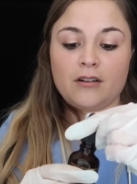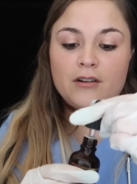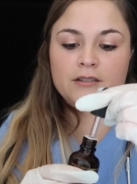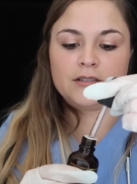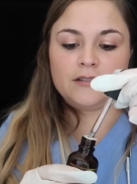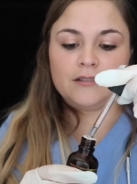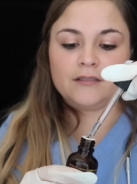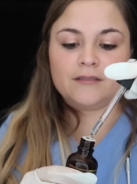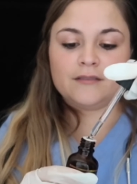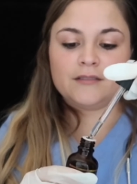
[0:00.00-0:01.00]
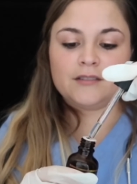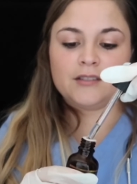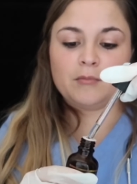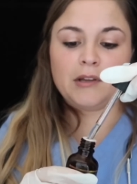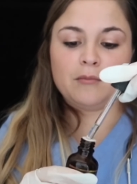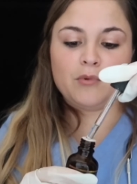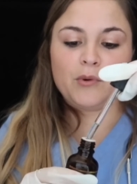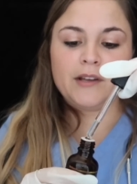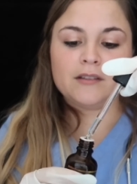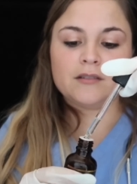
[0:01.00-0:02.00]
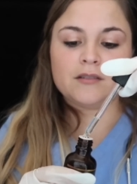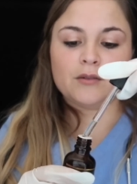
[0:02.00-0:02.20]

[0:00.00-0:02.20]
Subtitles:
are hard to pinpoint,